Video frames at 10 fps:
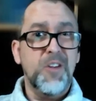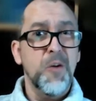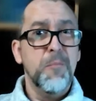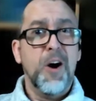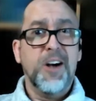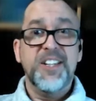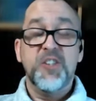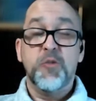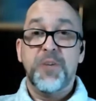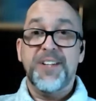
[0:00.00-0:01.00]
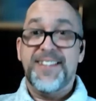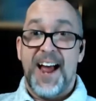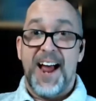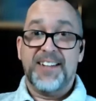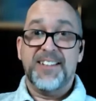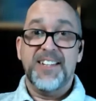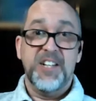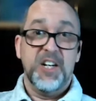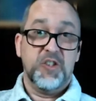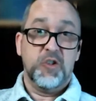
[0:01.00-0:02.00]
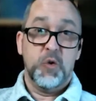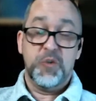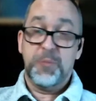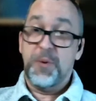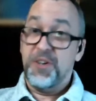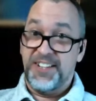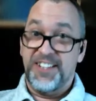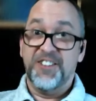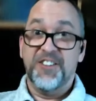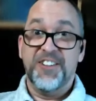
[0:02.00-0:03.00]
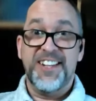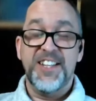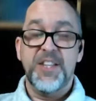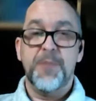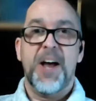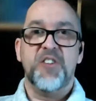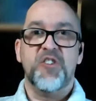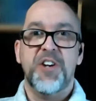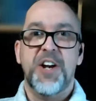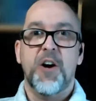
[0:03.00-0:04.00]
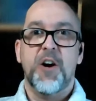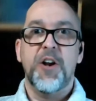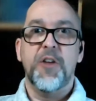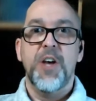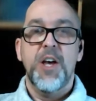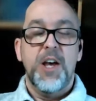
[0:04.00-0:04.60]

Mark is redacting a source, particularly in the passion narrative.